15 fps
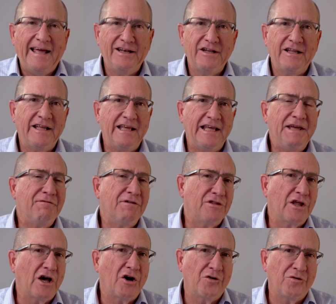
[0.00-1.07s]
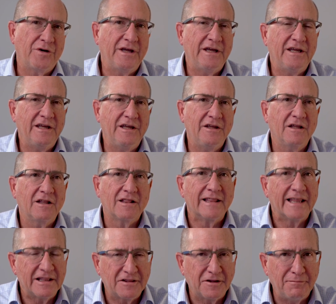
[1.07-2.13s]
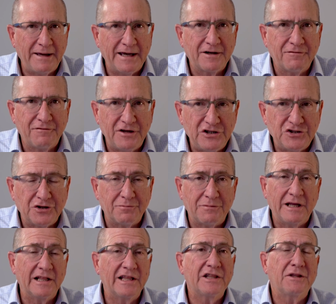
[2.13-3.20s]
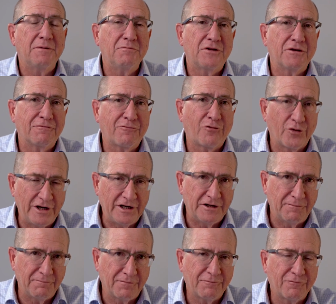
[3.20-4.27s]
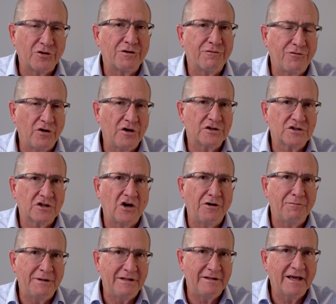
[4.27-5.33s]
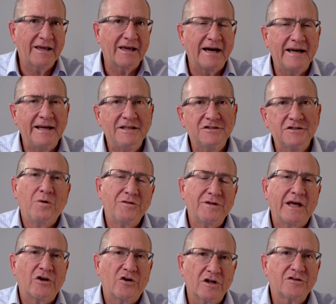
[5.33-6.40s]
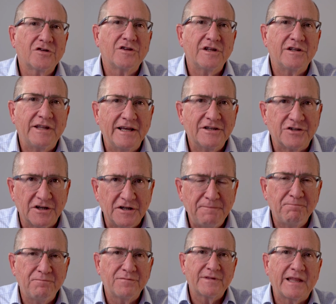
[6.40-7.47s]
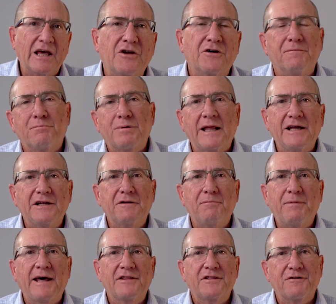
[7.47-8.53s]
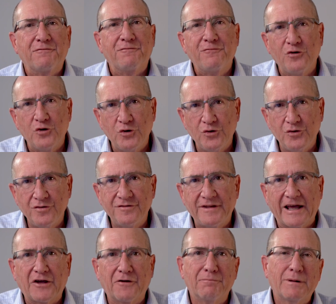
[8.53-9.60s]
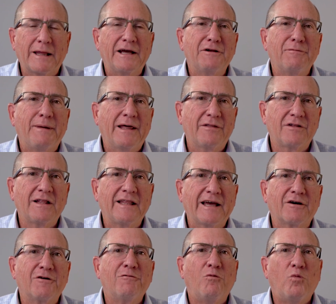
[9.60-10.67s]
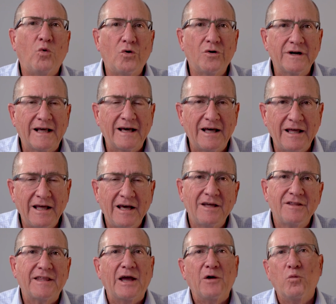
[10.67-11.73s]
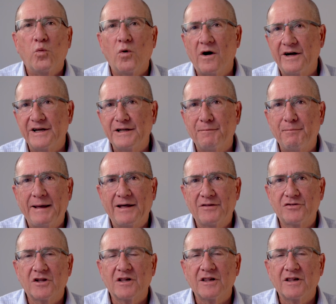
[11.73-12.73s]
And even though he led them out of Egypt, he led them to freedom for the first time in decades, when they got to the desert, they complained about the food, they complained about the lack of water, they whined about the